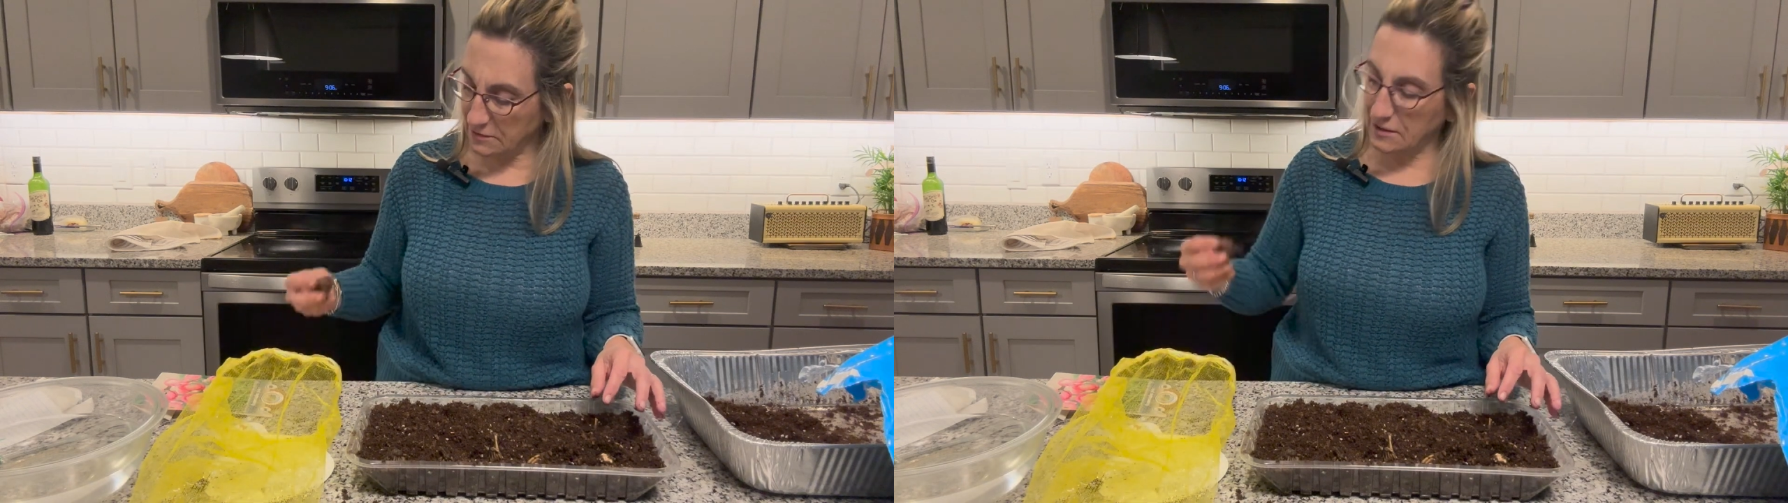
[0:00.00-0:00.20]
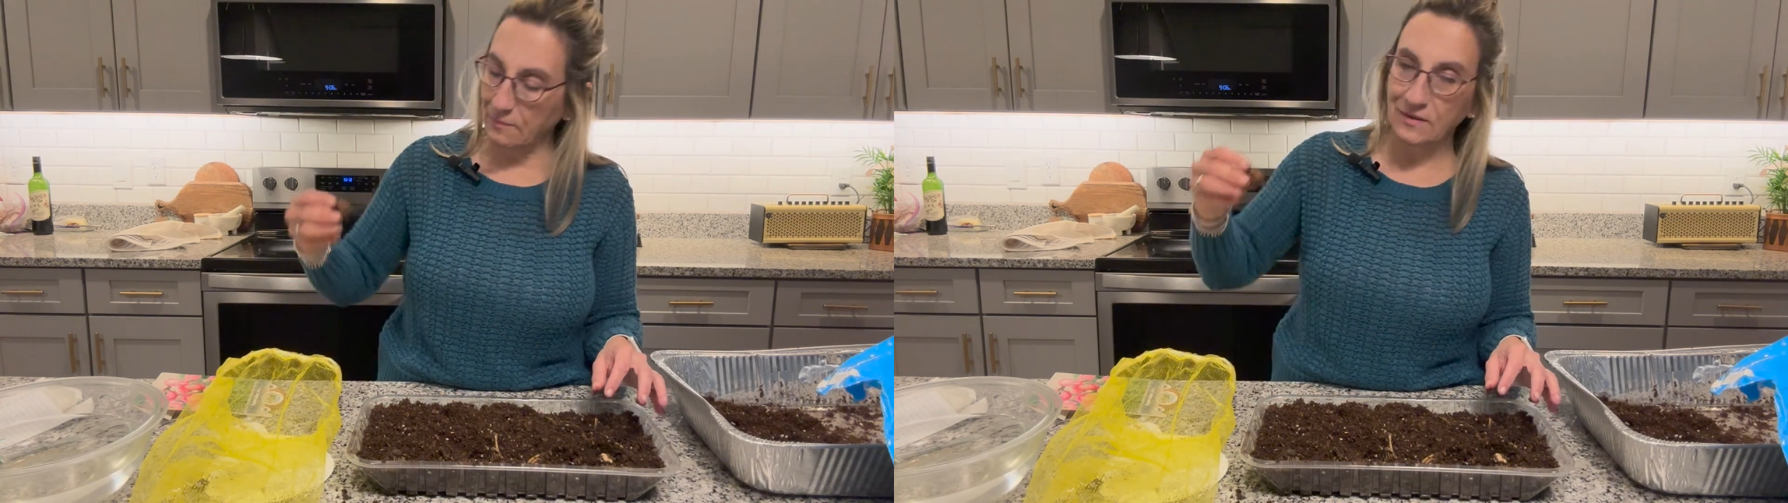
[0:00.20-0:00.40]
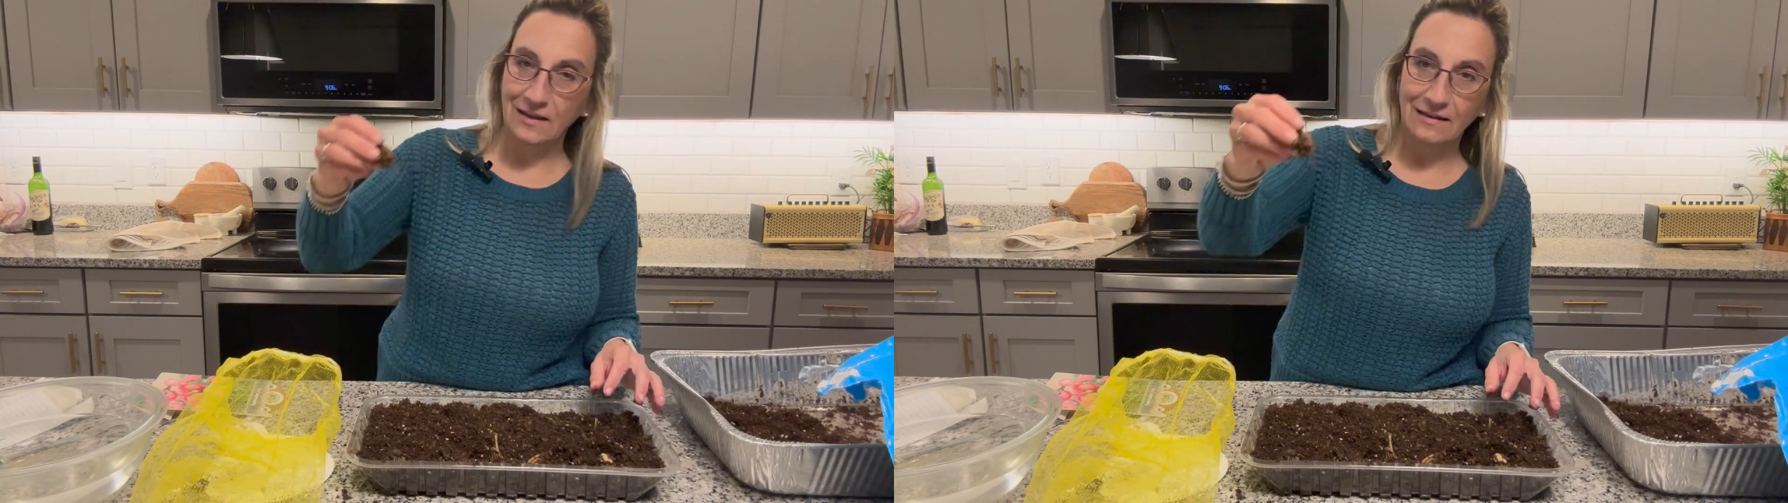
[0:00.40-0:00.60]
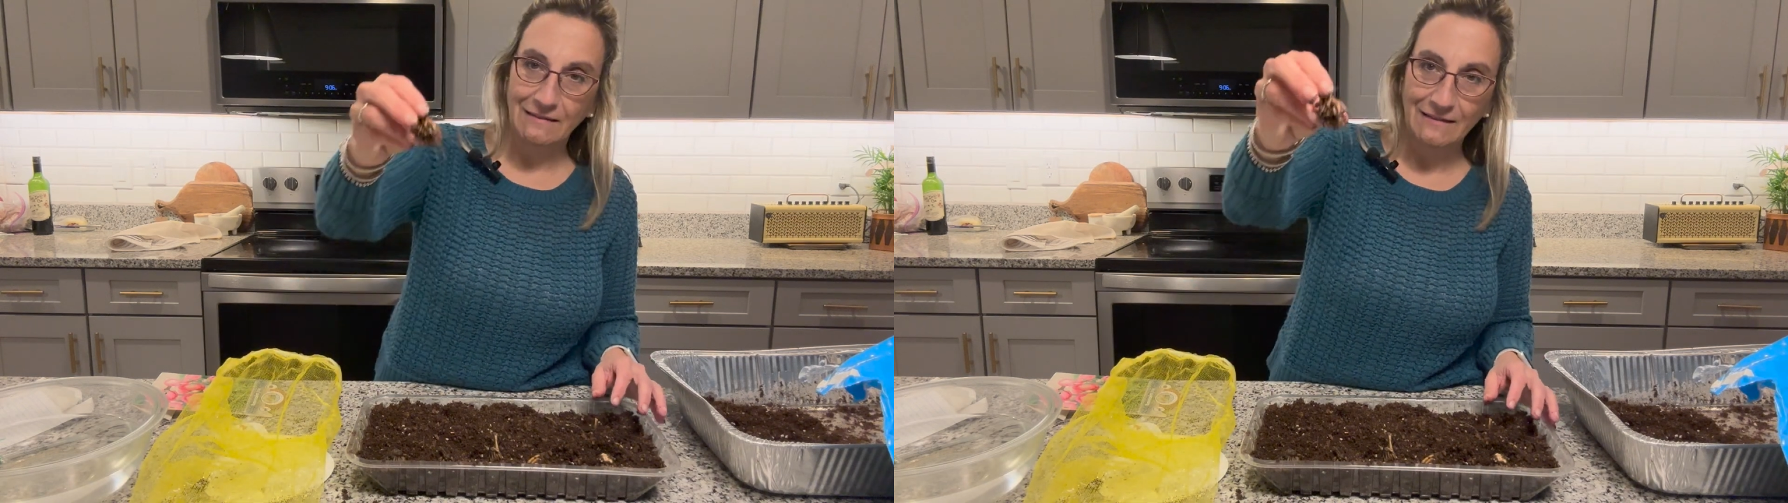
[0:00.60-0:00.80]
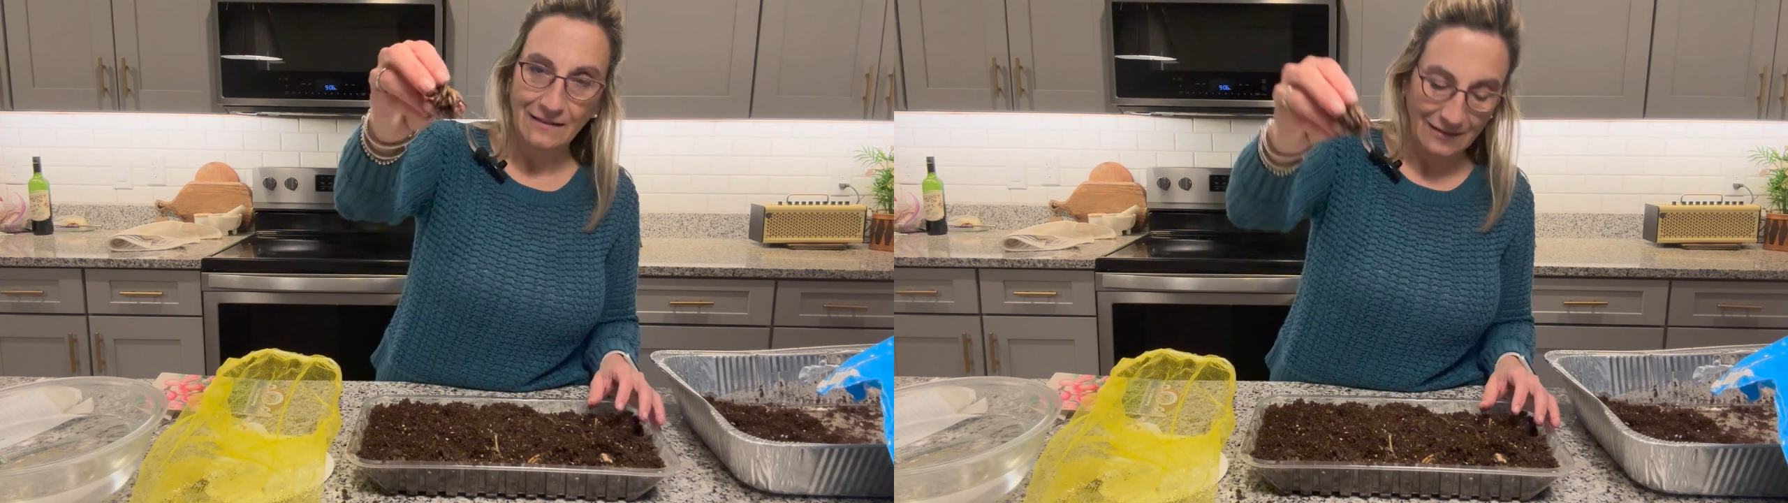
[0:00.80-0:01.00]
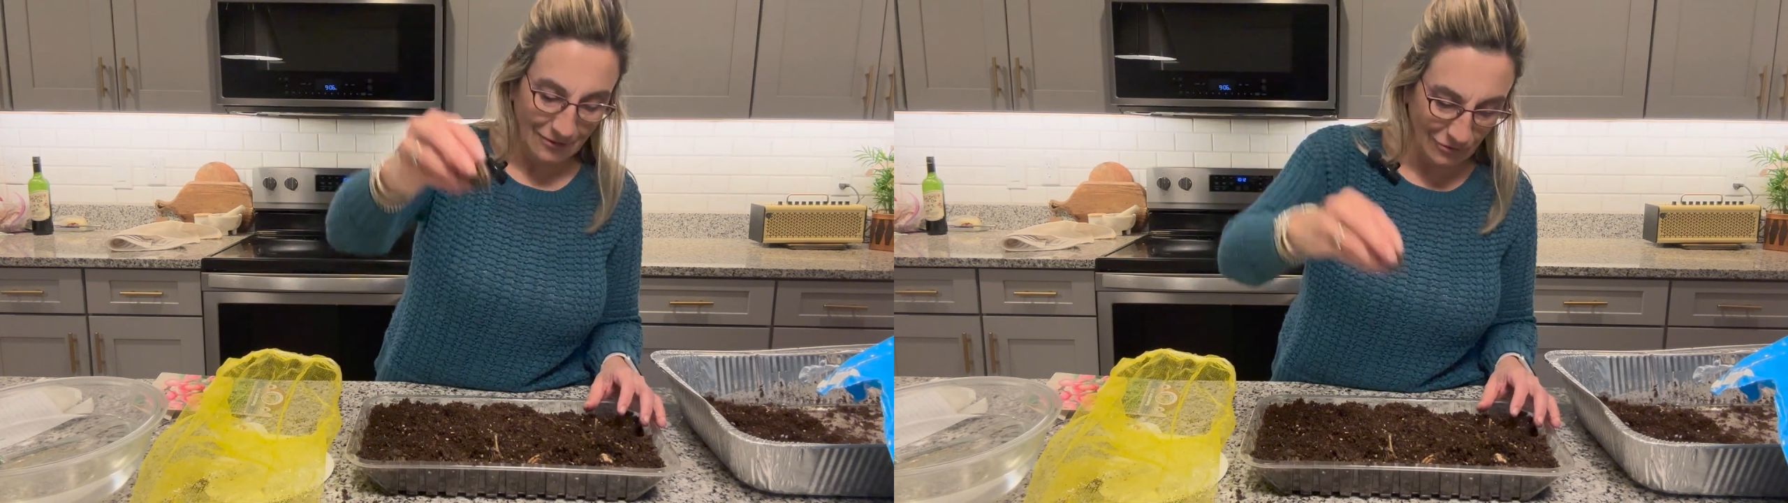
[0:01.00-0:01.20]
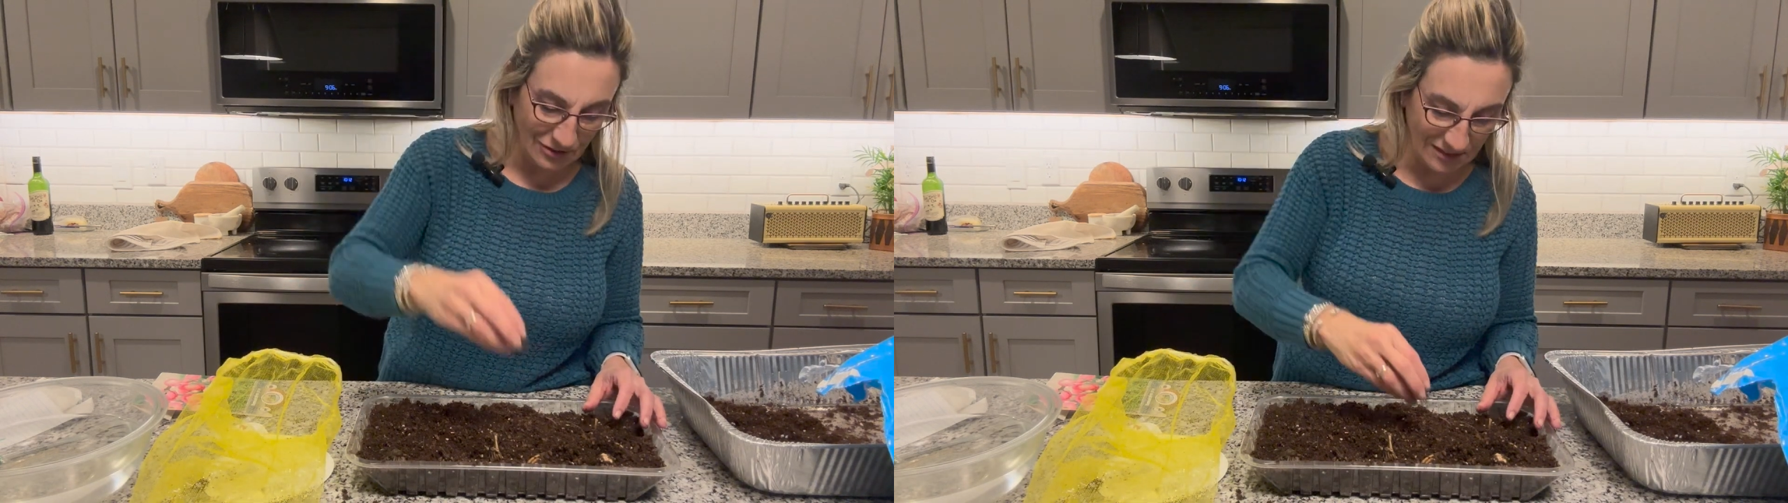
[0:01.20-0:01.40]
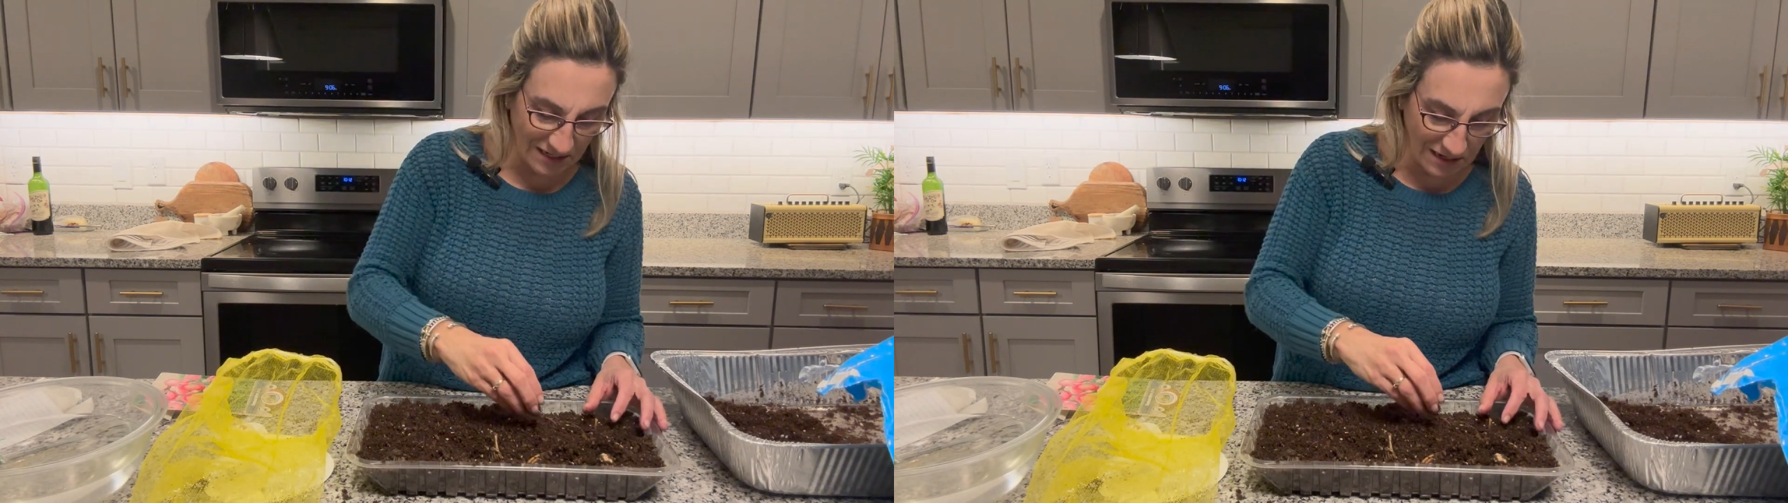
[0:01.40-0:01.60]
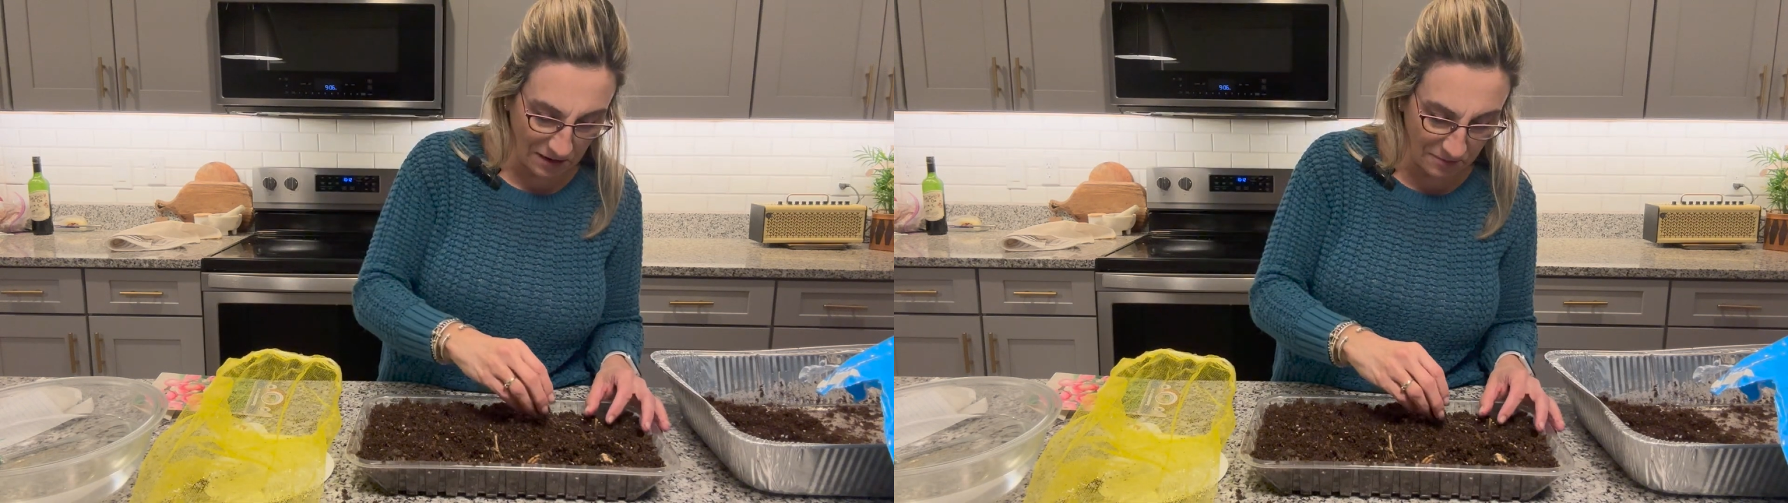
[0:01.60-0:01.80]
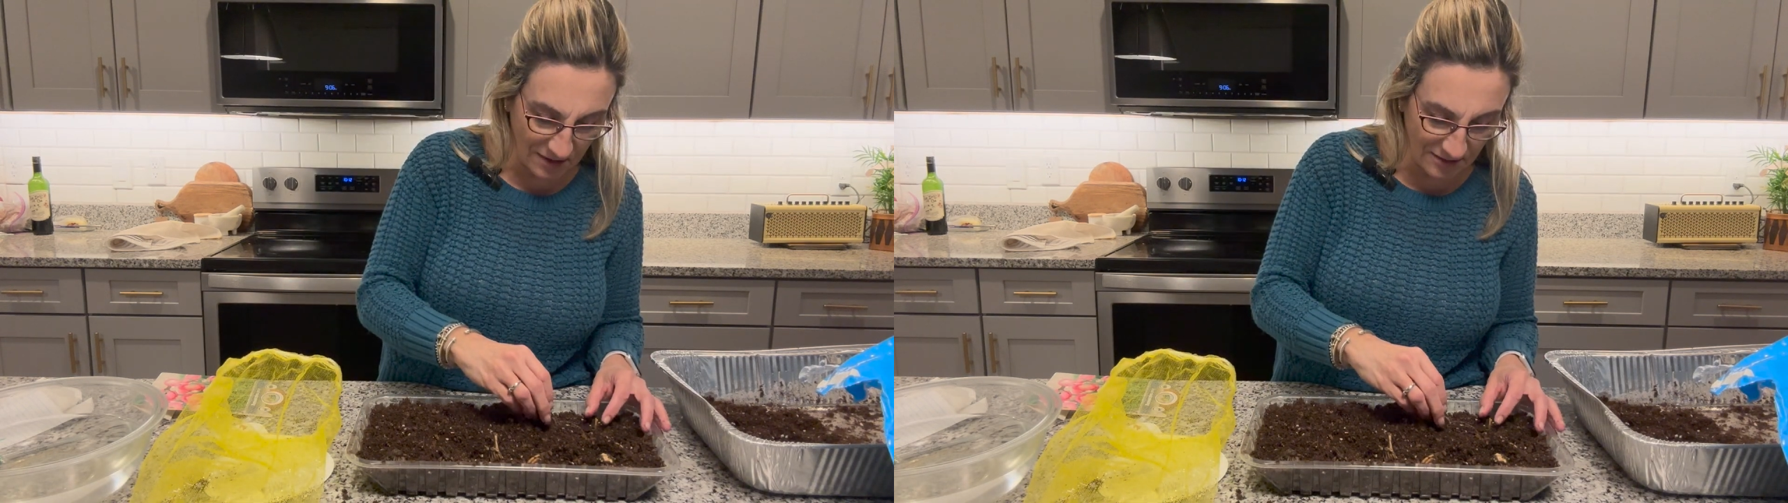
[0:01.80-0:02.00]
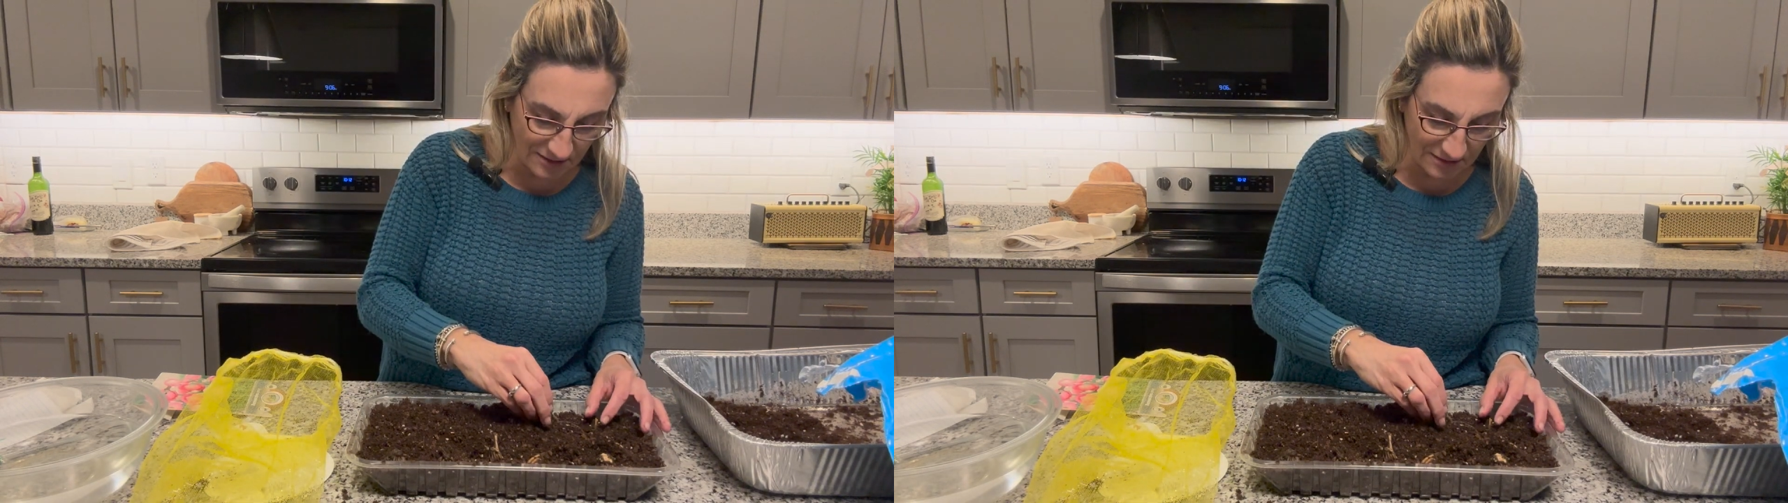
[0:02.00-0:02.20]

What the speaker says: something, or sea anemones.